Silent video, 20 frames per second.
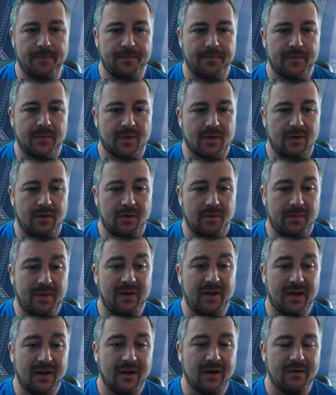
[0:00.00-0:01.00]
So
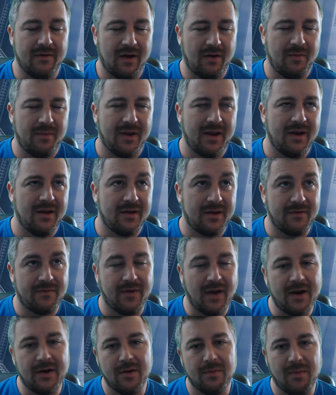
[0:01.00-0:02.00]
that'll be in the
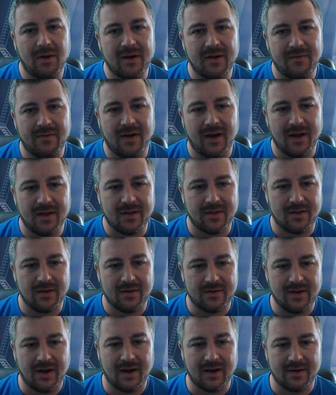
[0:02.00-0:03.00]
defender modifies
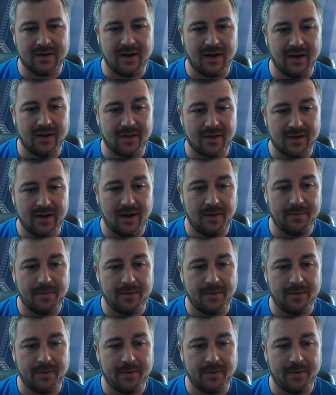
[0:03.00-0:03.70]
attack die step.